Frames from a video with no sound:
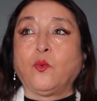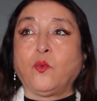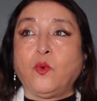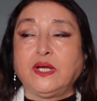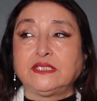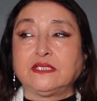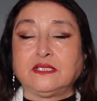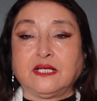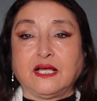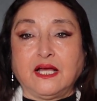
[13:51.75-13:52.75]
what
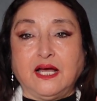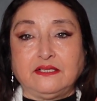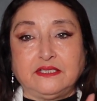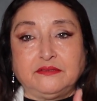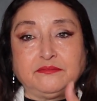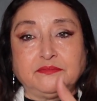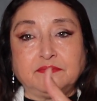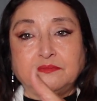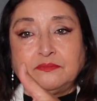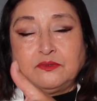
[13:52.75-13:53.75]
got them
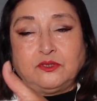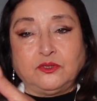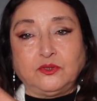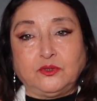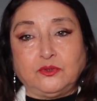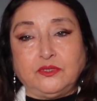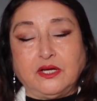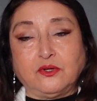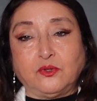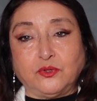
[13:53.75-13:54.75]
to
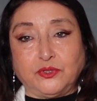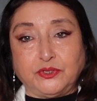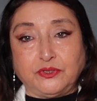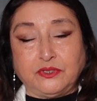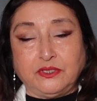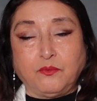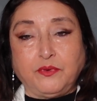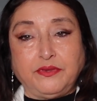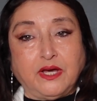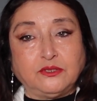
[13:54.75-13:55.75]
that corner
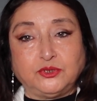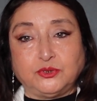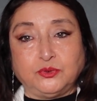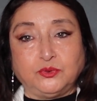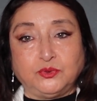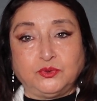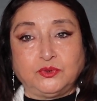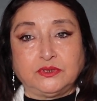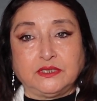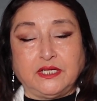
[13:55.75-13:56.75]
without shoes,
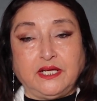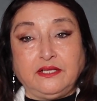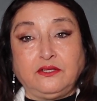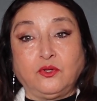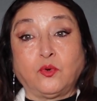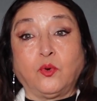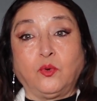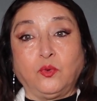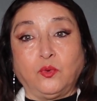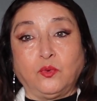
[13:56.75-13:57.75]
in the
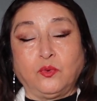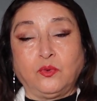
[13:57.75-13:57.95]
cold,